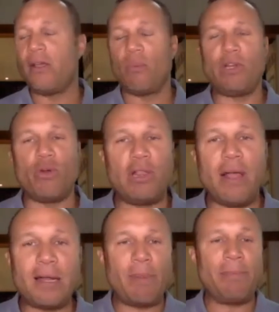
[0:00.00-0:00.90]
We know a lot
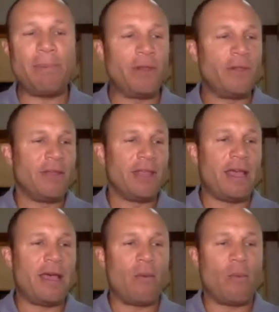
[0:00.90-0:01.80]
of people
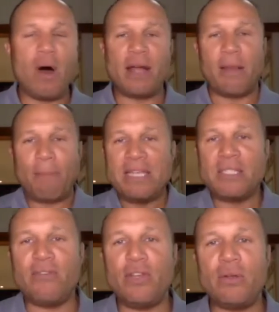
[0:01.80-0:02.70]
want a piece
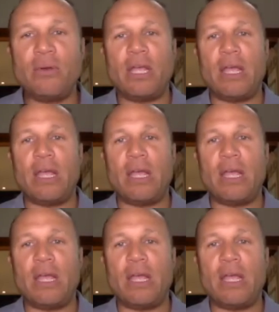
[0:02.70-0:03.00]
of you.